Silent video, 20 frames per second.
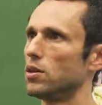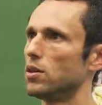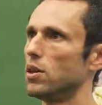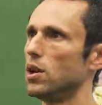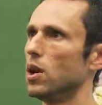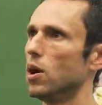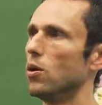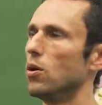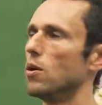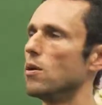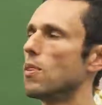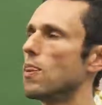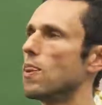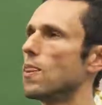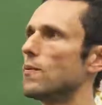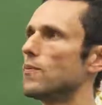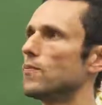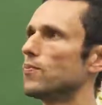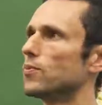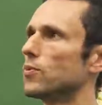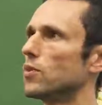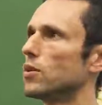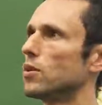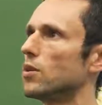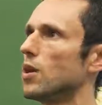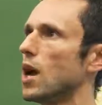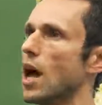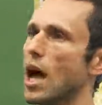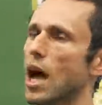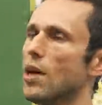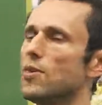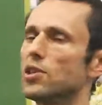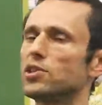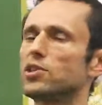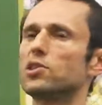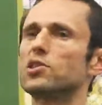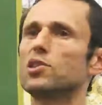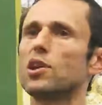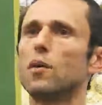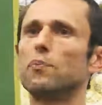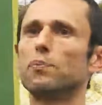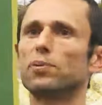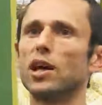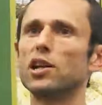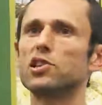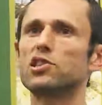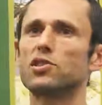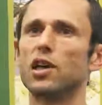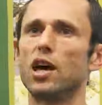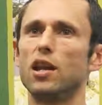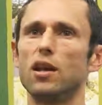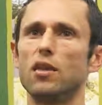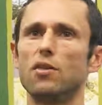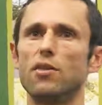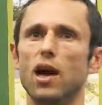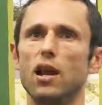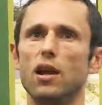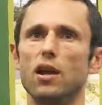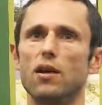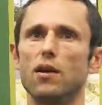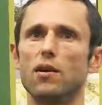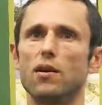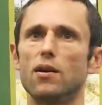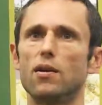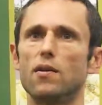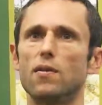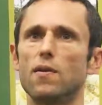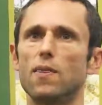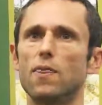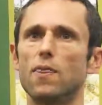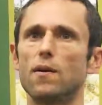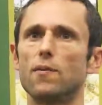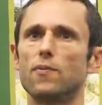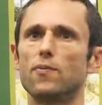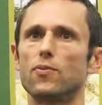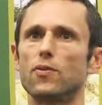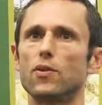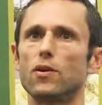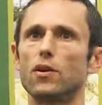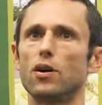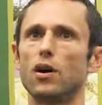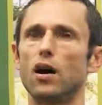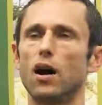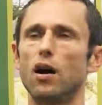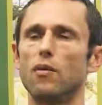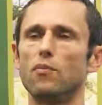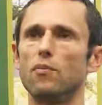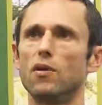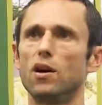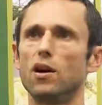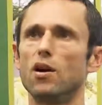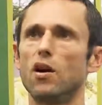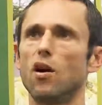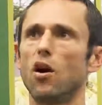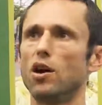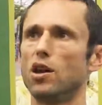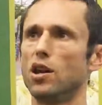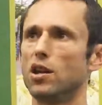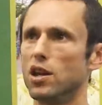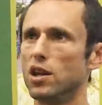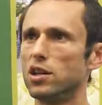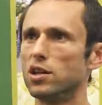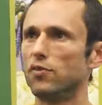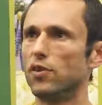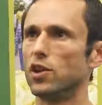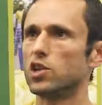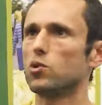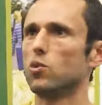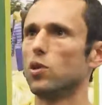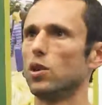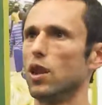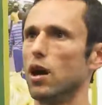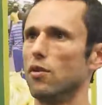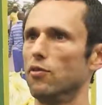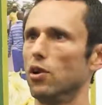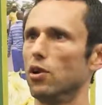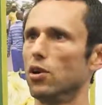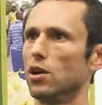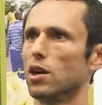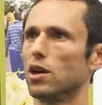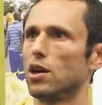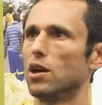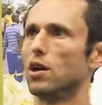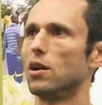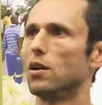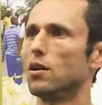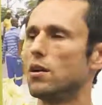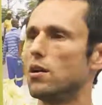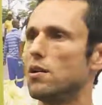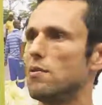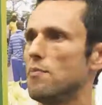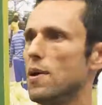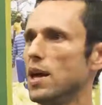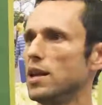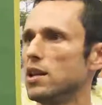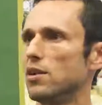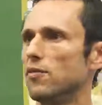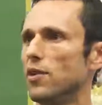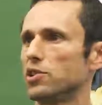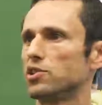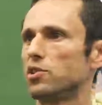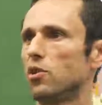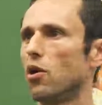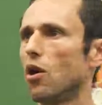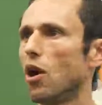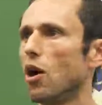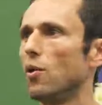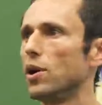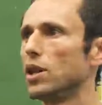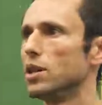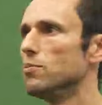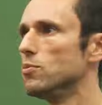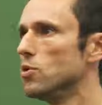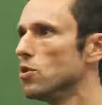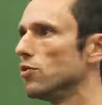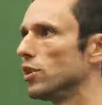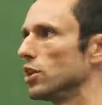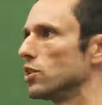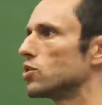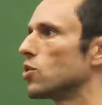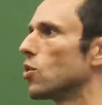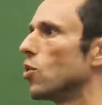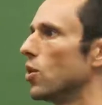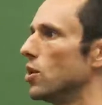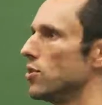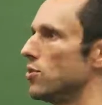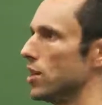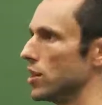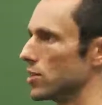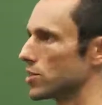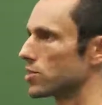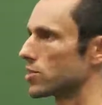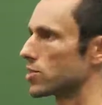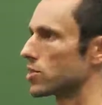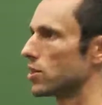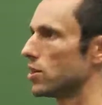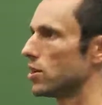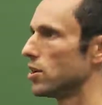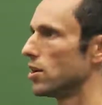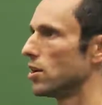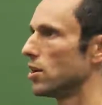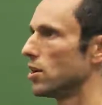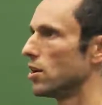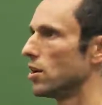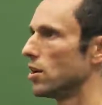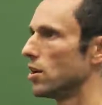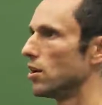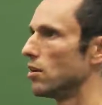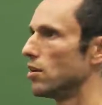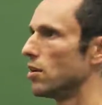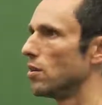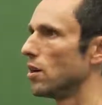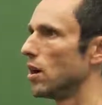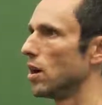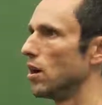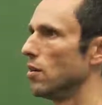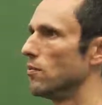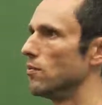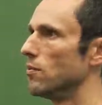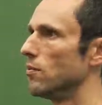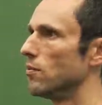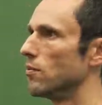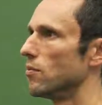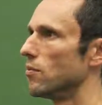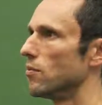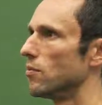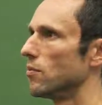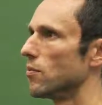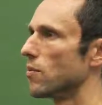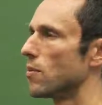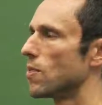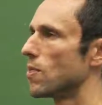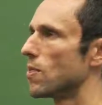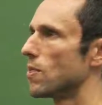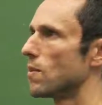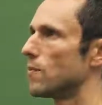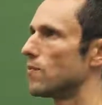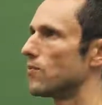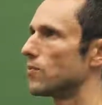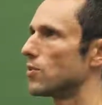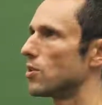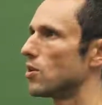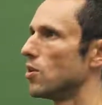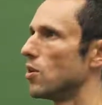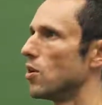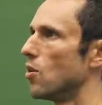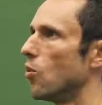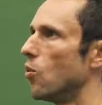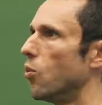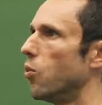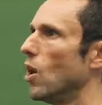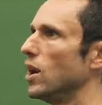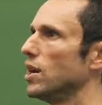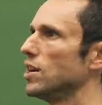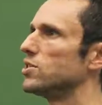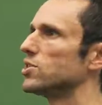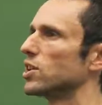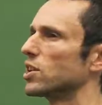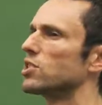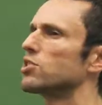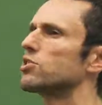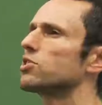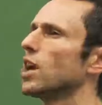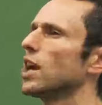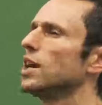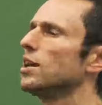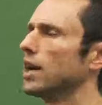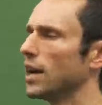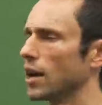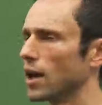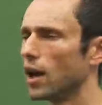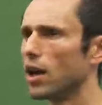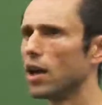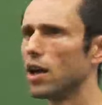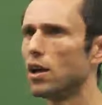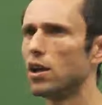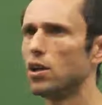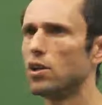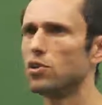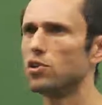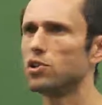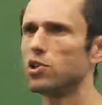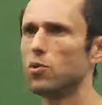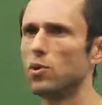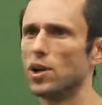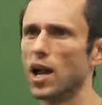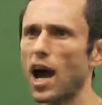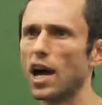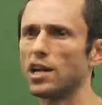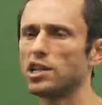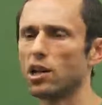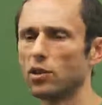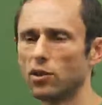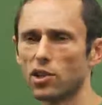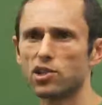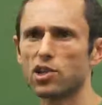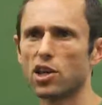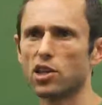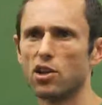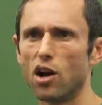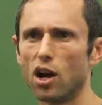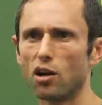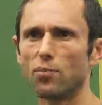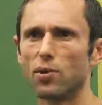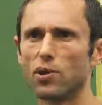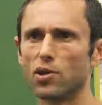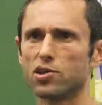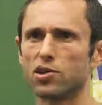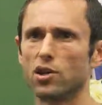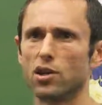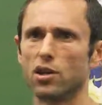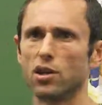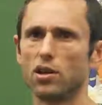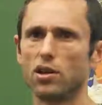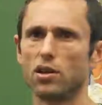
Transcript: And this is a place that on an individual level, many of us are already moving toward this. What is exciting to an idealistic young person?